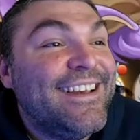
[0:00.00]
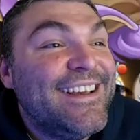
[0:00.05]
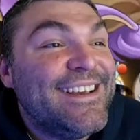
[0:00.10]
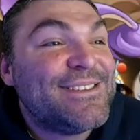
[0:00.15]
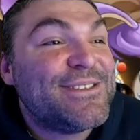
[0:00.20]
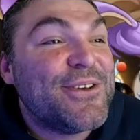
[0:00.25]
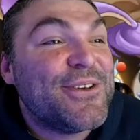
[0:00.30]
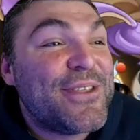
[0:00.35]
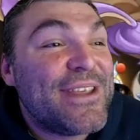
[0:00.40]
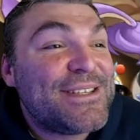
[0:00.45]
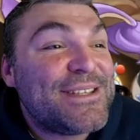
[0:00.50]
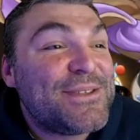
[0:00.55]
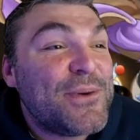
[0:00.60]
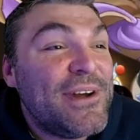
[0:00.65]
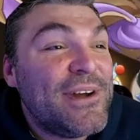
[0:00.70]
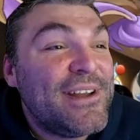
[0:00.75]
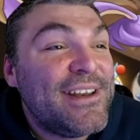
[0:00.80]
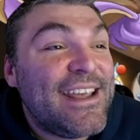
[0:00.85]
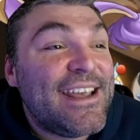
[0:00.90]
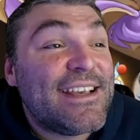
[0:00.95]
So this
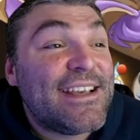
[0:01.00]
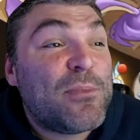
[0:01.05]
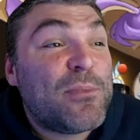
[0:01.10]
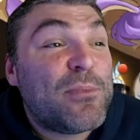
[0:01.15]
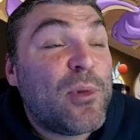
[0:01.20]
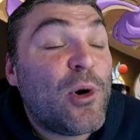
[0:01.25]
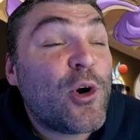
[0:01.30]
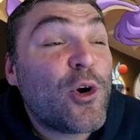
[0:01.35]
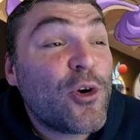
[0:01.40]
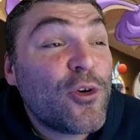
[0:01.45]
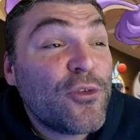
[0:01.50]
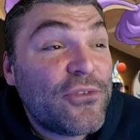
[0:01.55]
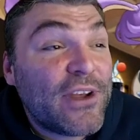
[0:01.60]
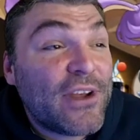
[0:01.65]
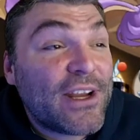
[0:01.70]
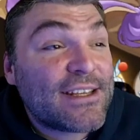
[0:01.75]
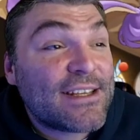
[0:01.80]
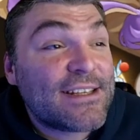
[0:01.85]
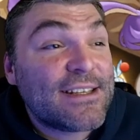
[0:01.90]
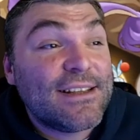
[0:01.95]
one is
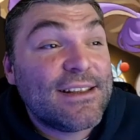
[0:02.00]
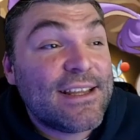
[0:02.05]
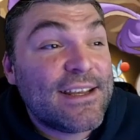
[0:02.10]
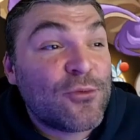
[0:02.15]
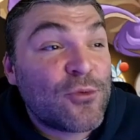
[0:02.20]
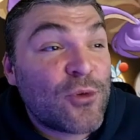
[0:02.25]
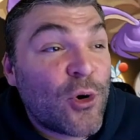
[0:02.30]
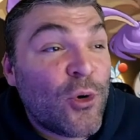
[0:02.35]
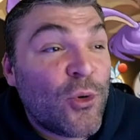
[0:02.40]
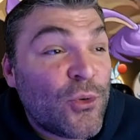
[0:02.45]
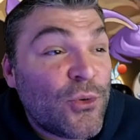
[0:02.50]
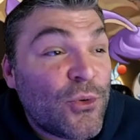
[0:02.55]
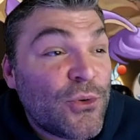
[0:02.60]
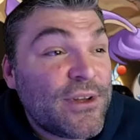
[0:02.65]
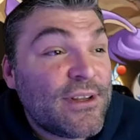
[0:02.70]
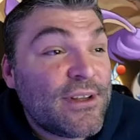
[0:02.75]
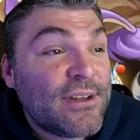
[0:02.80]
perfectly rolled.